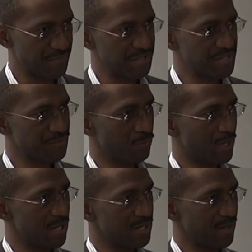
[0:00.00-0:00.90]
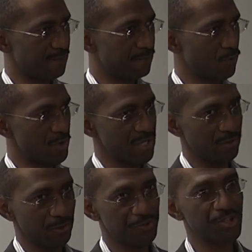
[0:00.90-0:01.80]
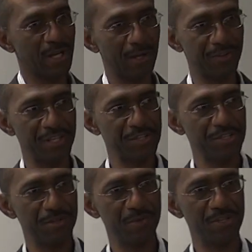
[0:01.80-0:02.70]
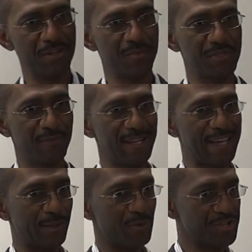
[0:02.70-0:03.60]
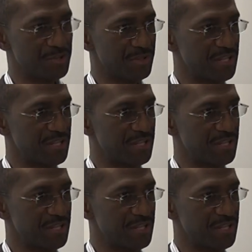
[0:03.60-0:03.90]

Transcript: This is what a 4-year-old child needs to do in terms of language.